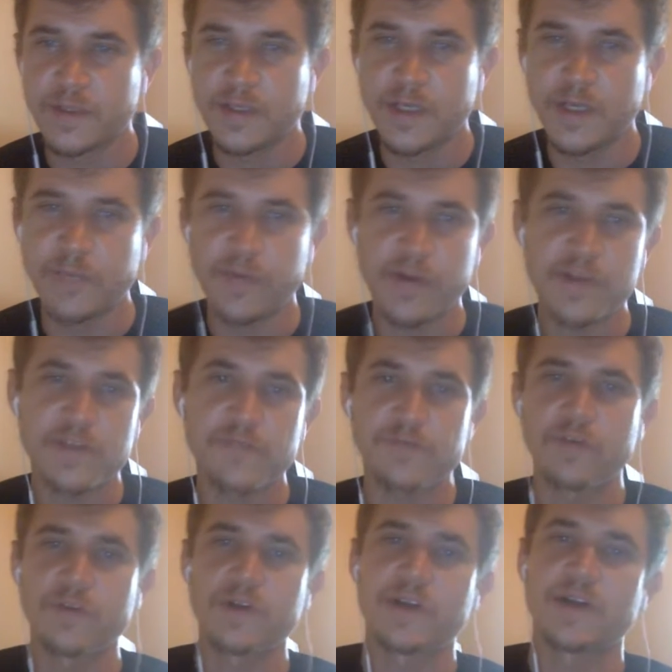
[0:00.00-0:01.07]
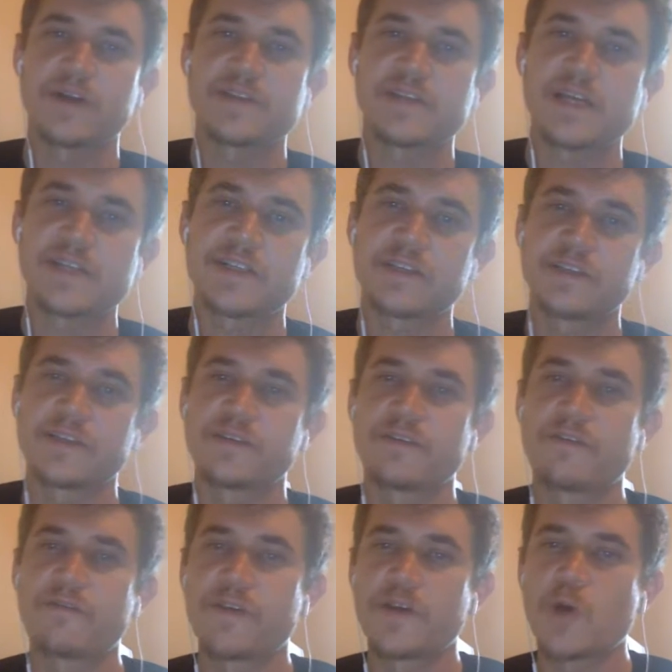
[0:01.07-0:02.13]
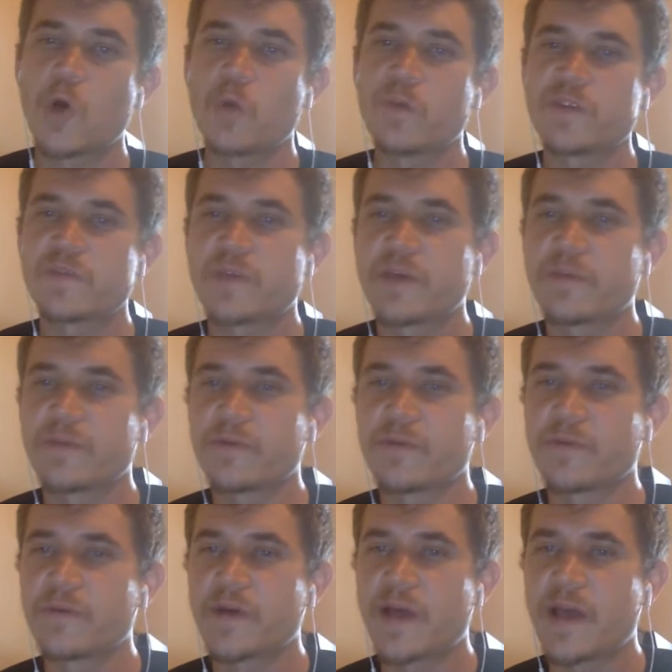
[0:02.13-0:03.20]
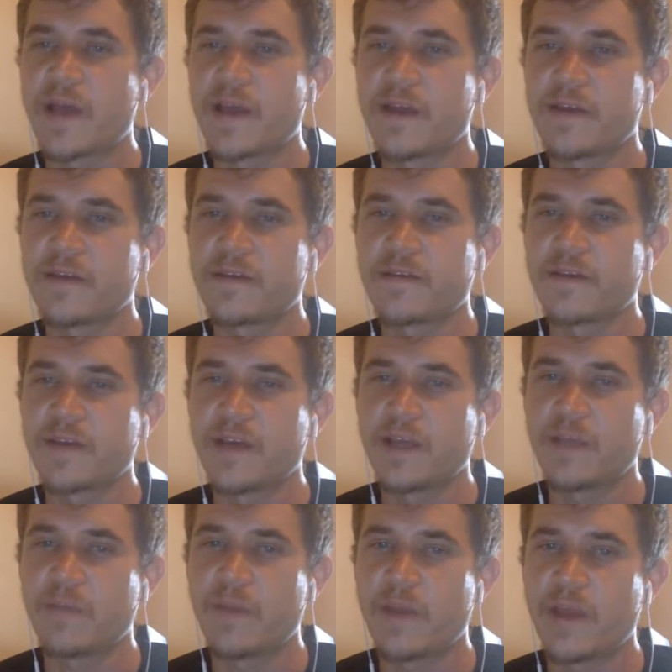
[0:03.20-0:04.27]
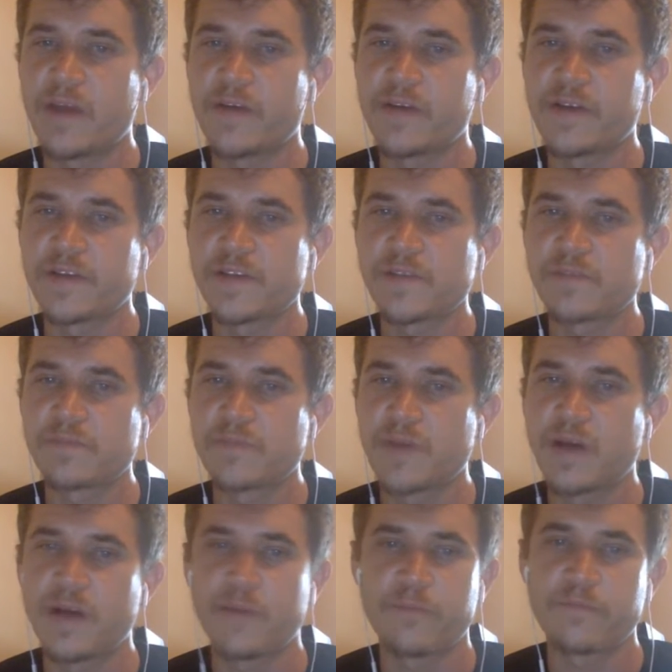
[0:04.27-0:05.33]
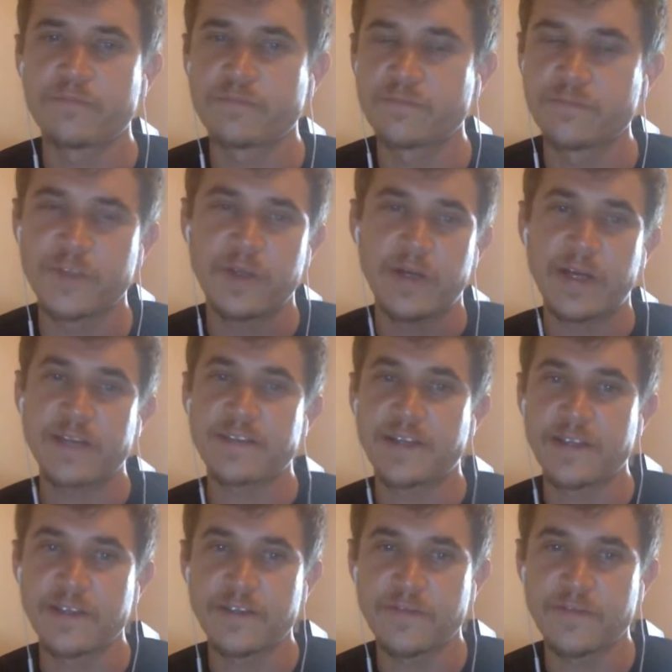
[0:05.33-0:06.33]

in parts of Florida, it's actually illegal to feed homeless people. And in many areas, you know, I can tell you this